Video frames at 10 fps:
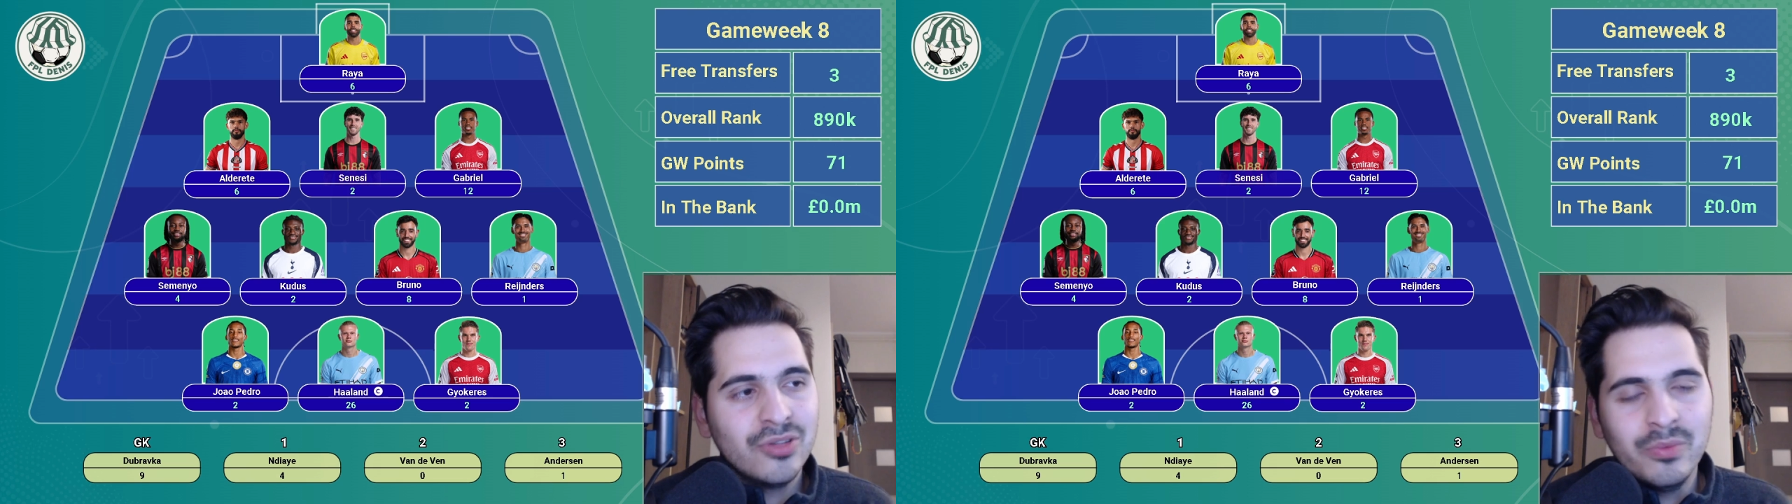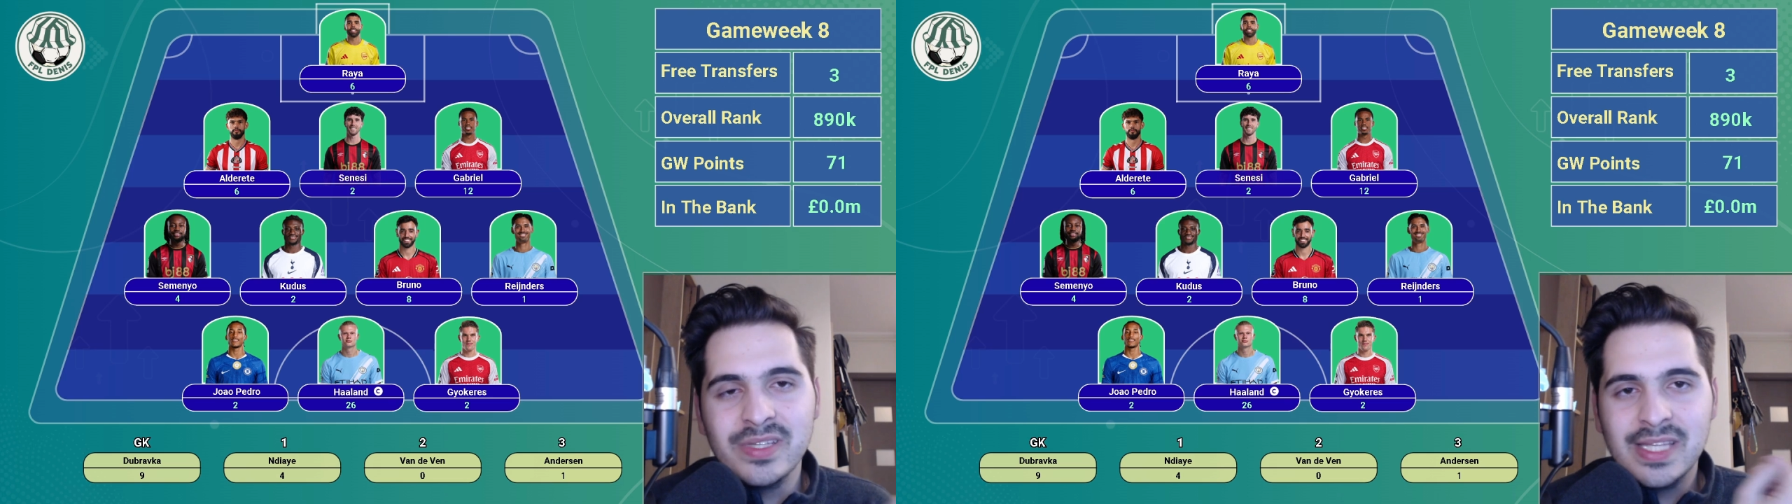
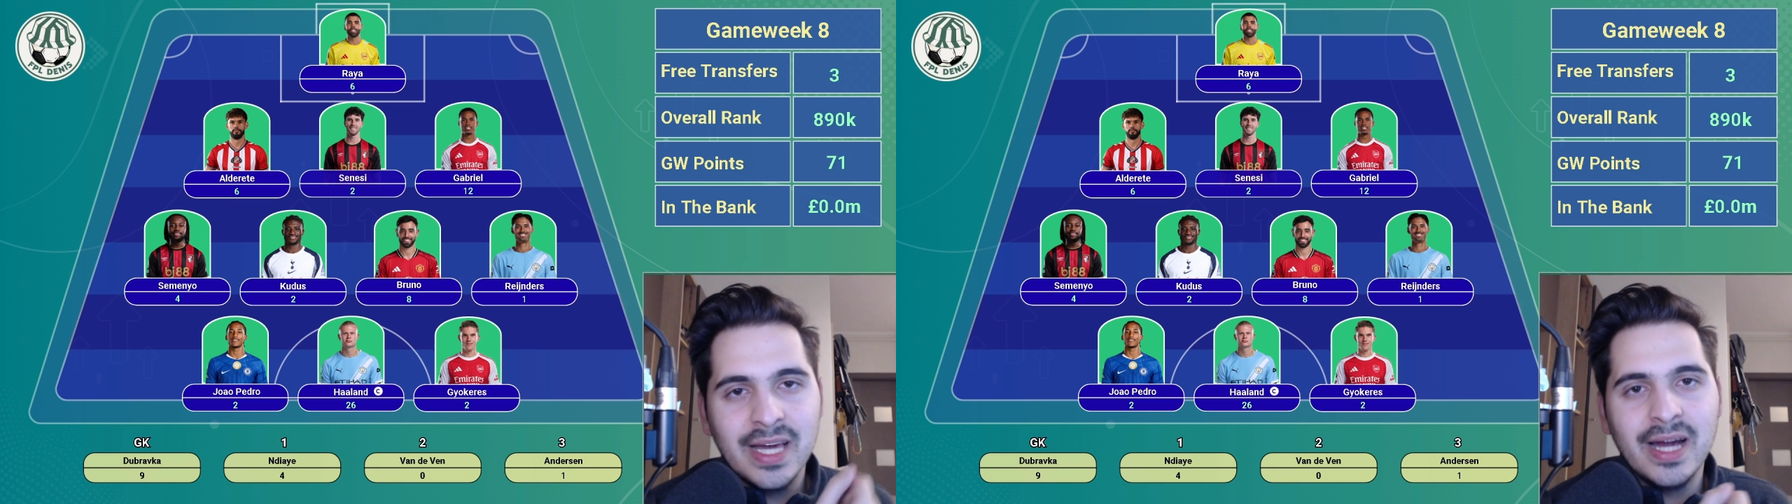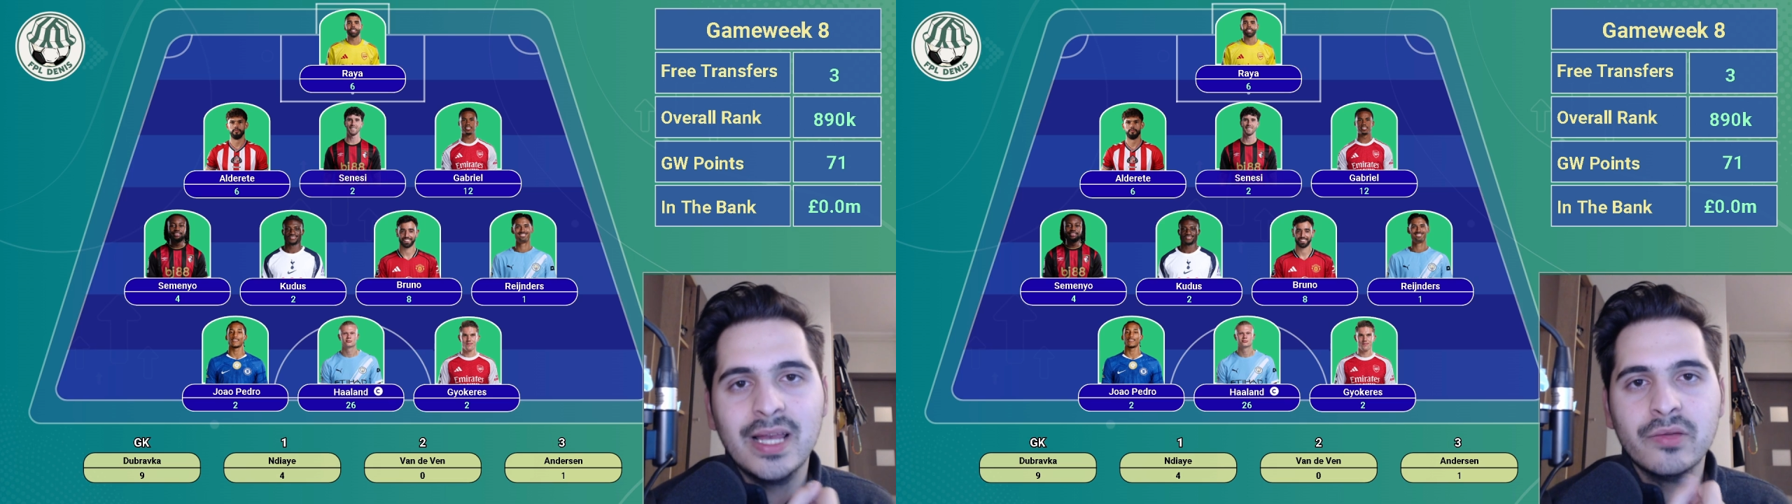Obviously,
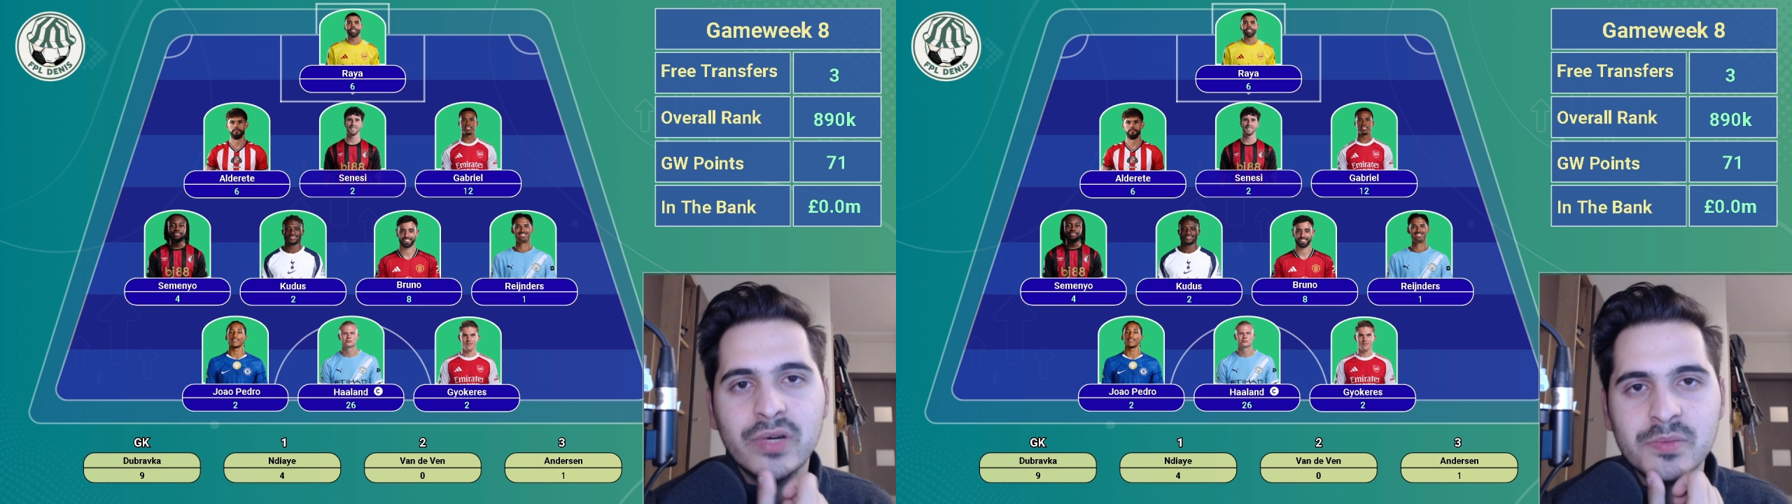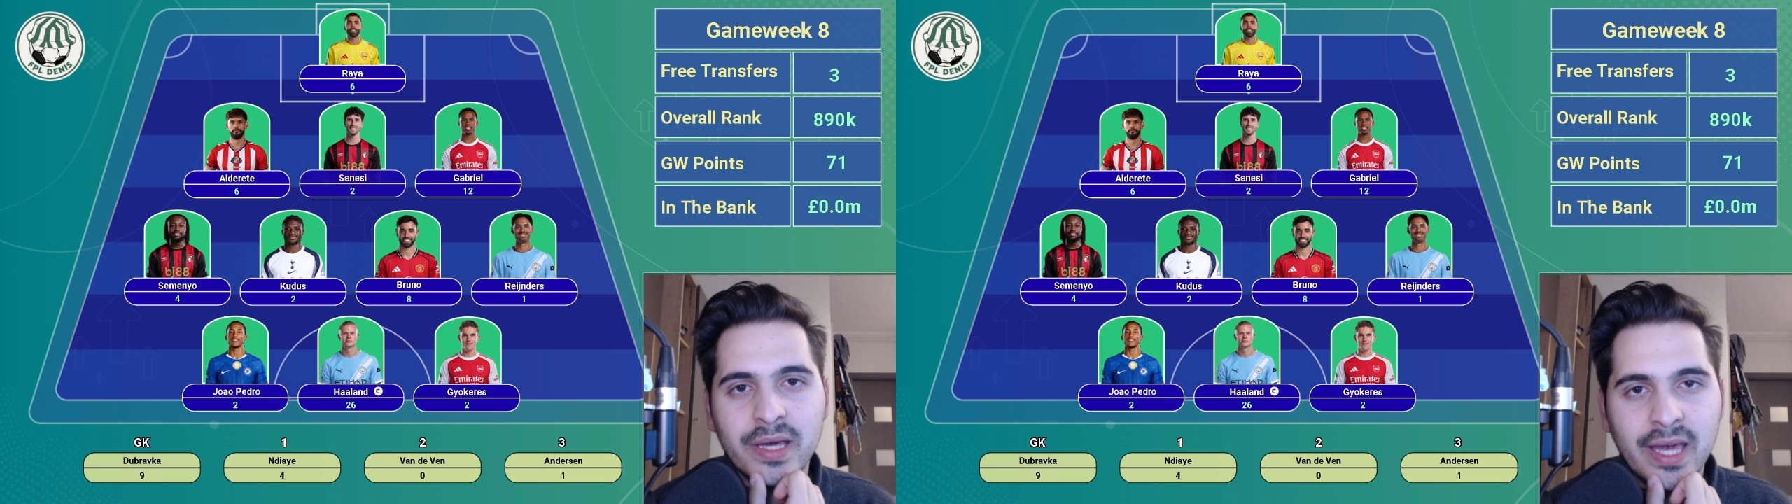Haaland was my